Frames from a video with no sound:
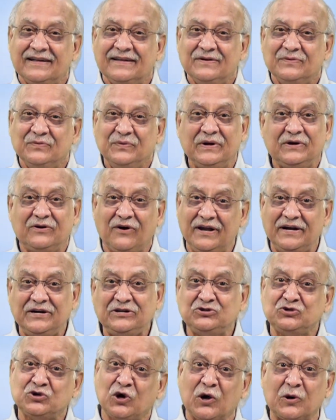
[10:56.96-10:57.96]
We call
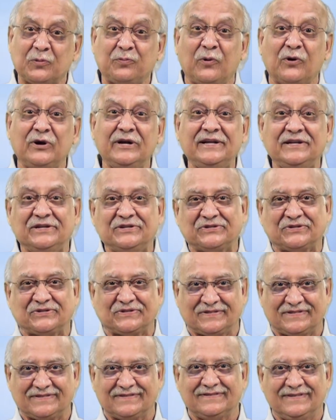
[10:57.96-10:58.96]
it chor
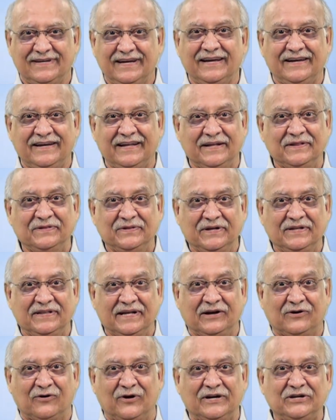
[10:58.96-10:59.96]
police. In Hindi they
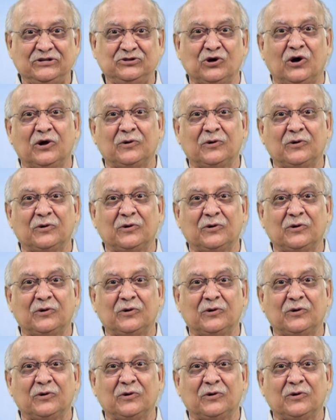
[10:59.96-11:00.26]
call it chor